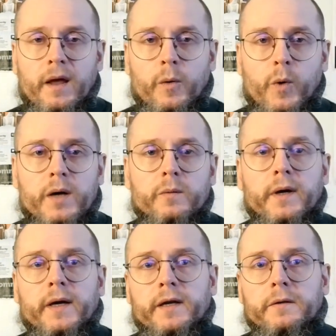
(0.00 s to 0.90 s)
One
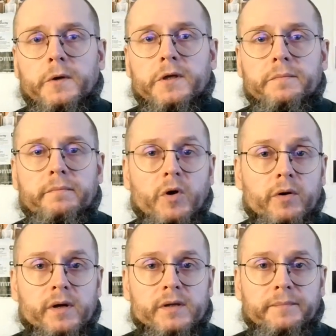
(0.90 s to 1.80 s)
way in which
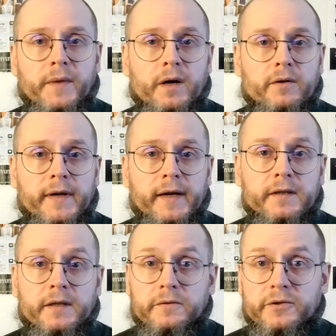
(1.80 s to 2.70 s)
morals are
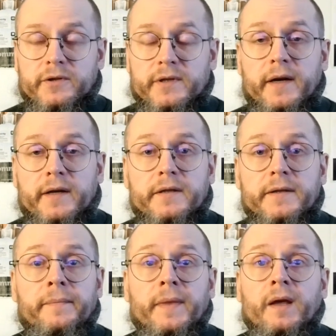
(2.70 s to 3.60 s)
connected to society
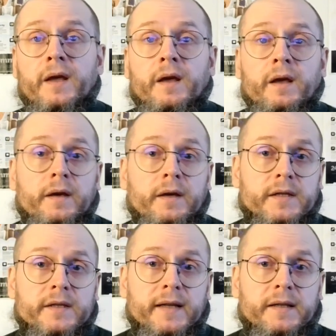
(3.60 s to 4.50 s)
is
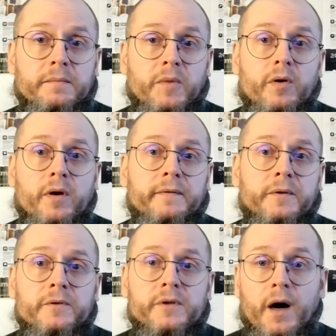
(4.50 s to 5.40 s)
that moral
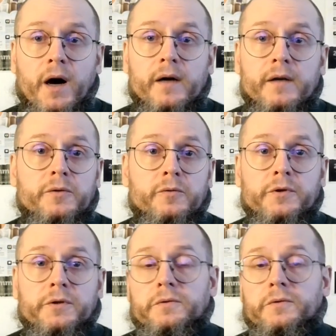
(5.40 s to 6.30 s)
views are
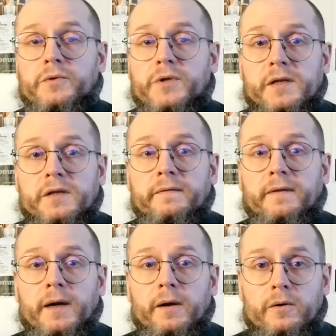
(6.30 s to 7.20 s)
used to
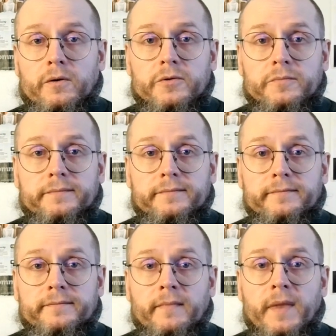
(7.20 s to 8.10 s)
justify laws.
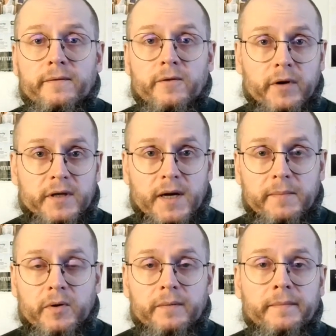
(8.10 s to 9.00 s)
For
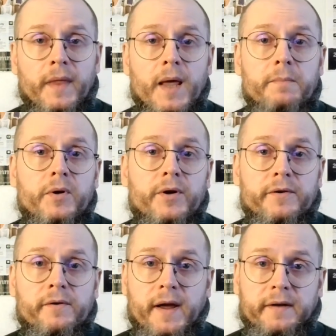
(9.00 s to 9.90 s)
example,
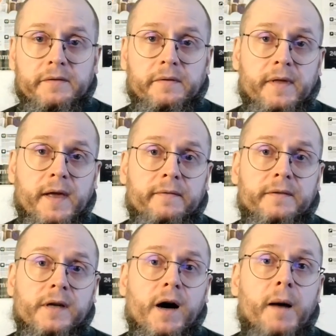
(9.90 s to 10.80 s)
murder and theft
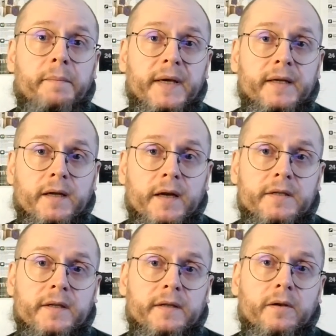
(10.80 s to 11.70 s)
are penalized
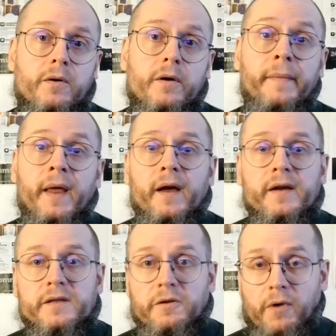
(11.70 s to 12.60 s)
in law
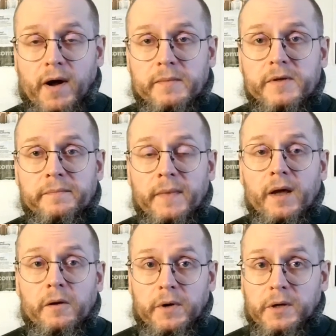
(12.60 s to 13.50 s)
as crimes
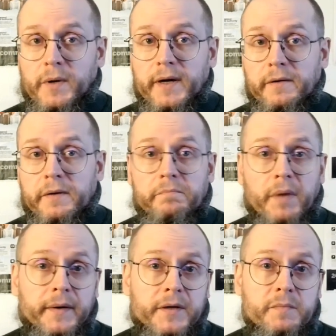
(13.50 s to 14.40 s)
requiring
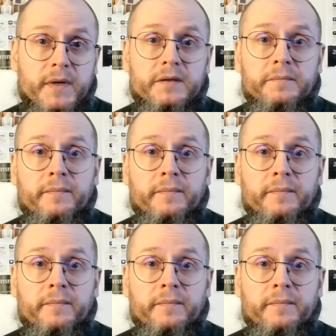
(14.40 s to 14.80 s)
punishment,